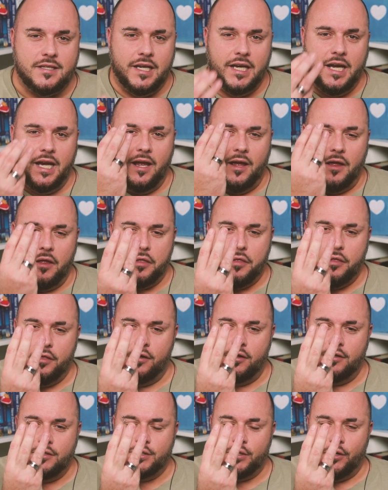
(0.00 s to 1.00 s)
the
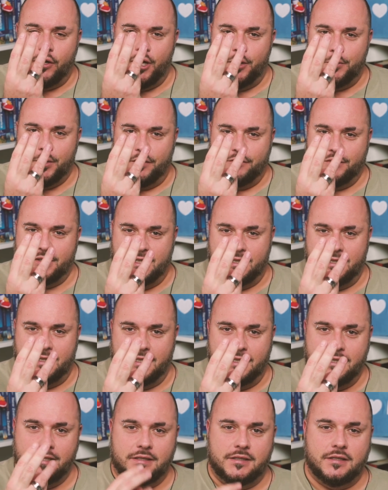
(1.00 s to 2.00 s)
third time I've done
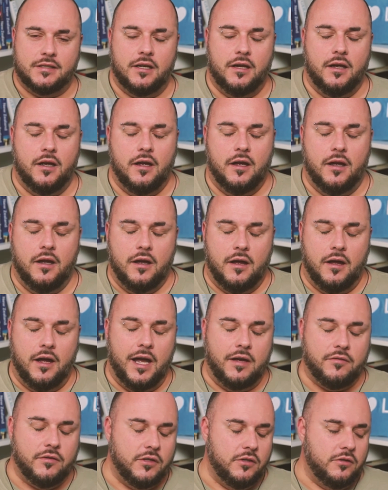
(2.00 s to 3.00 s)
this.
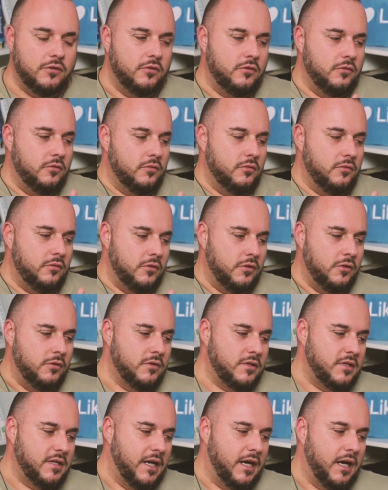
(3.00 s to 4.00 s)
I have a new new
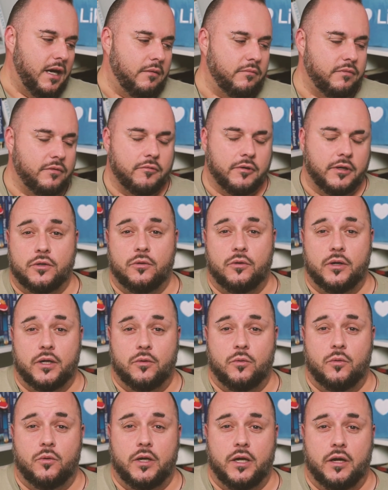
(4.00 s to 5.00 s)
setup for recording
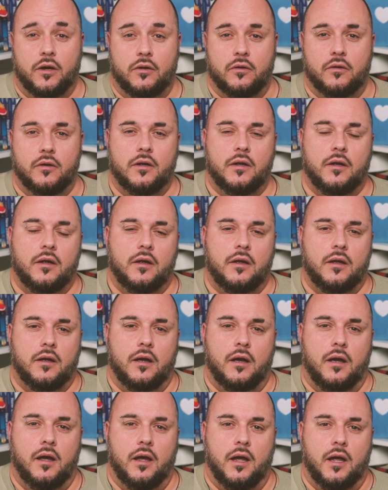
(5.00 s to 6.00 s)
audio,
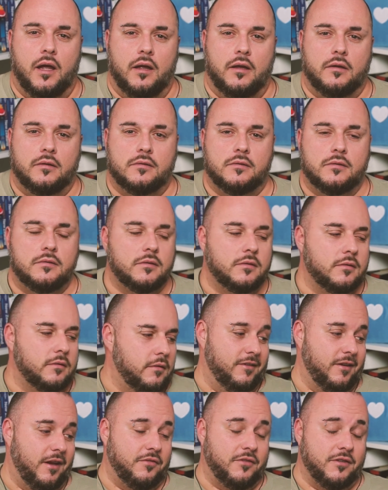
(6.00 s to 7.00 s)
and
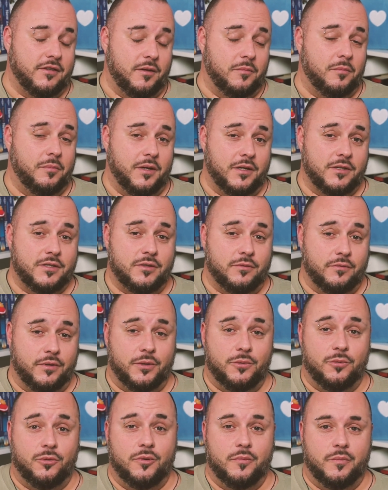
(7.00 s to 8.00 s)
you have to double punch the
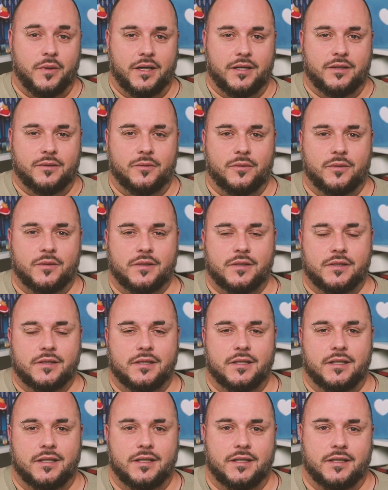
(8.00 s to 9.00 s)
record button.
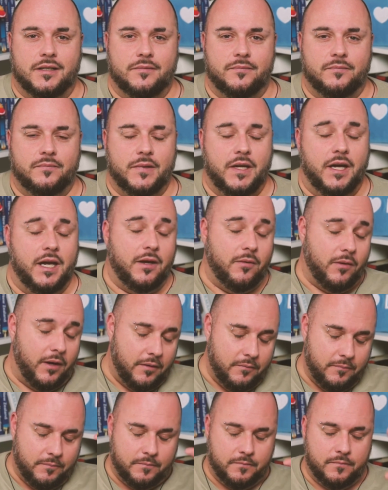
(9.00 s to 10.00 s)
Uh, anyway,